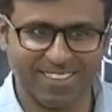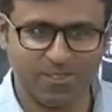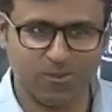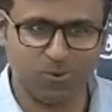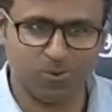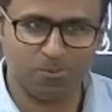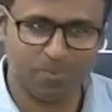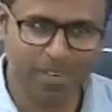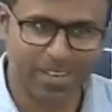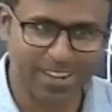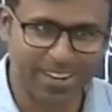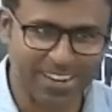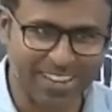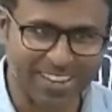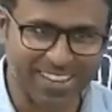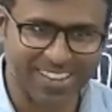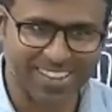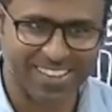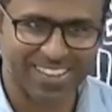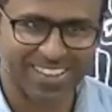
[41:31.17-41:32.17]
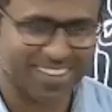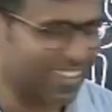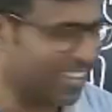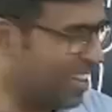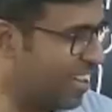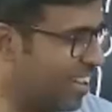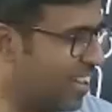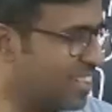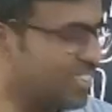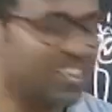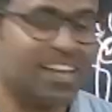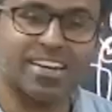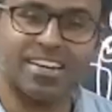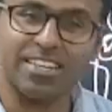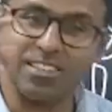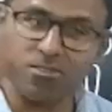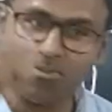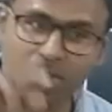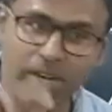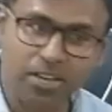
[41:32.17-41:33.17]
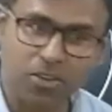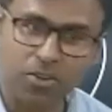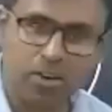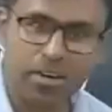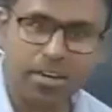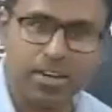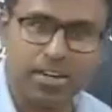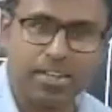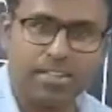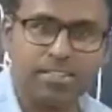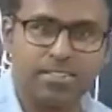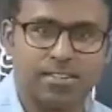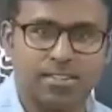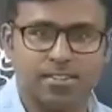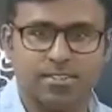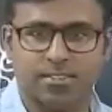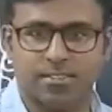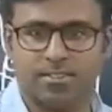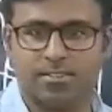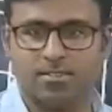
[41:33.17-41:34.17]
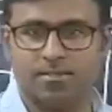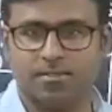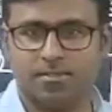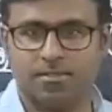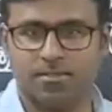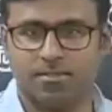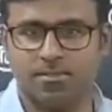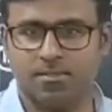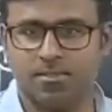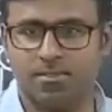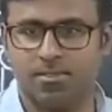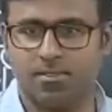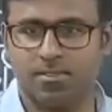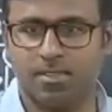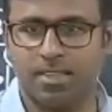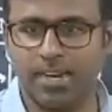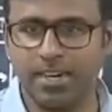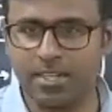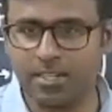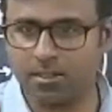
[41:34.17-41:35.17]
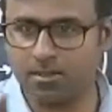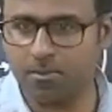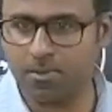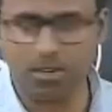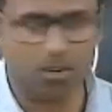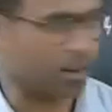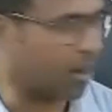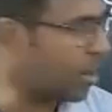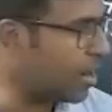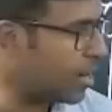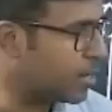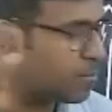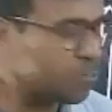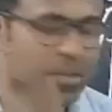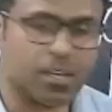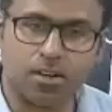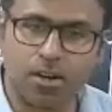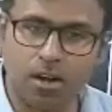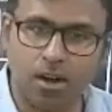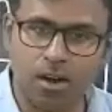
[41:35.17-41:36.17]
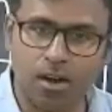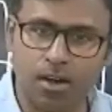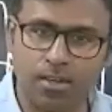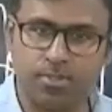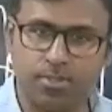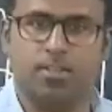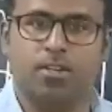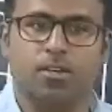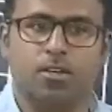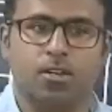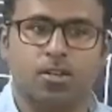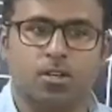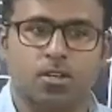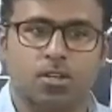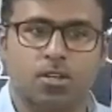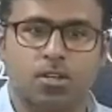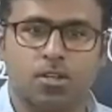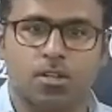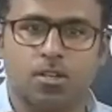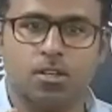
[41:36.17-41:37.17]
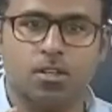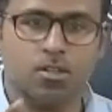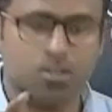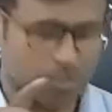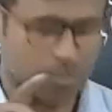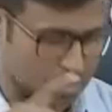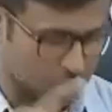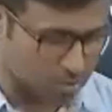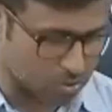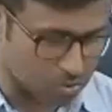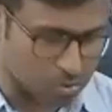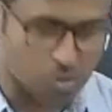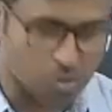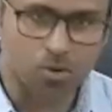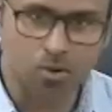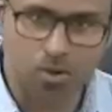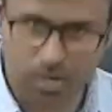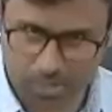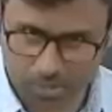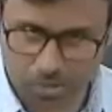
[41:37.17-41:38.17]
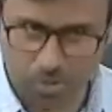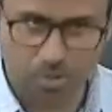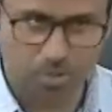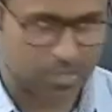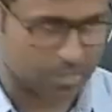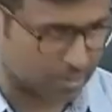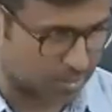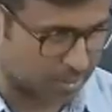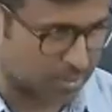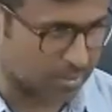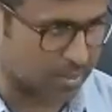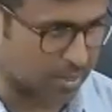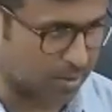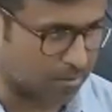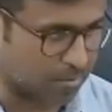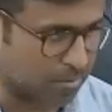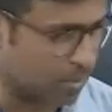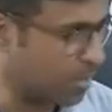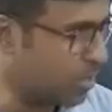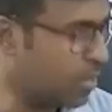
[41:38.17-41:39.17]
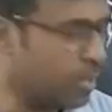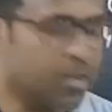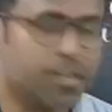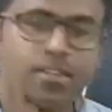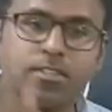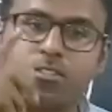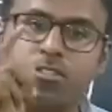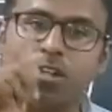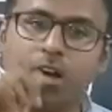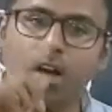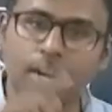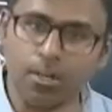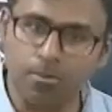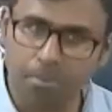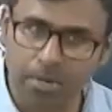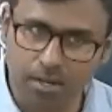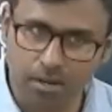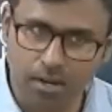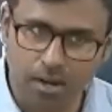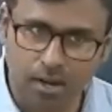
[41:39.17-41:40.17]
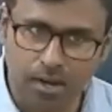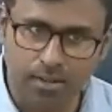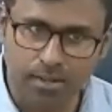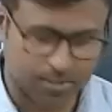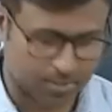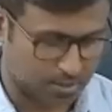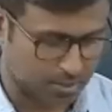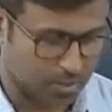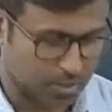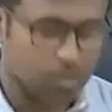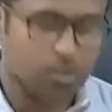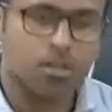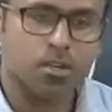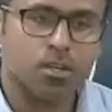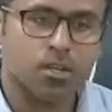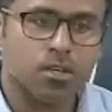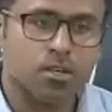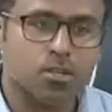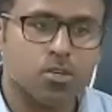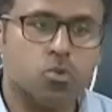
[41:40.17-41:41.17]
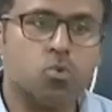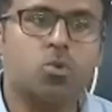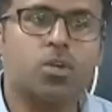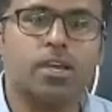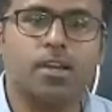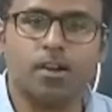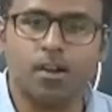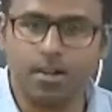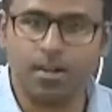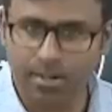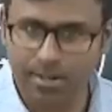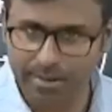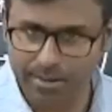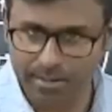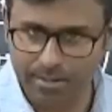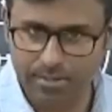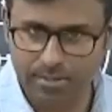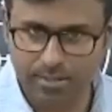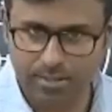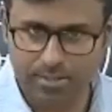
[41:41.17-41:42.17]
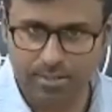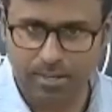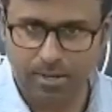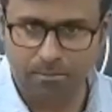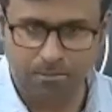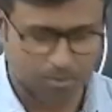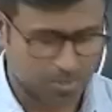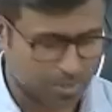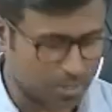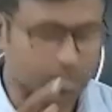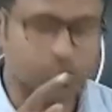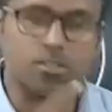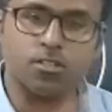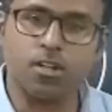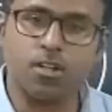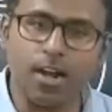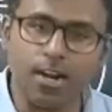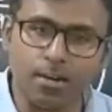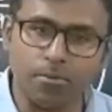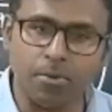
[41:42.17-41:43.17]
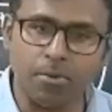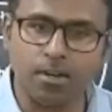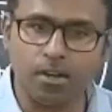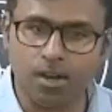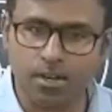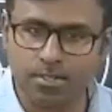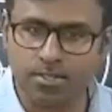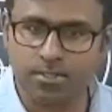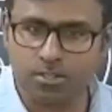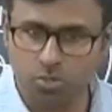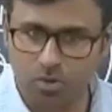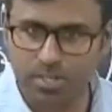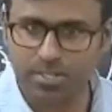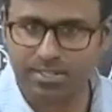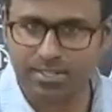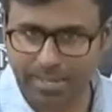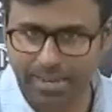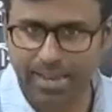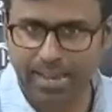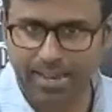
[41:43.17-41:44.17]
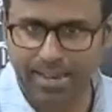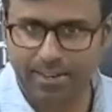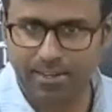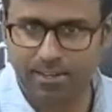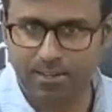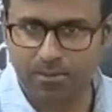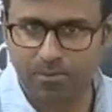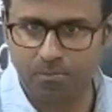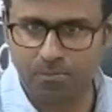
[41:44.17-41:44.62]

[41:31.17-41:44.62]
Unmaya illaya? That is why you are getting stressed. That is not because you do not know this exam. It is not because you cannot clear this exam. It is not because you are scared.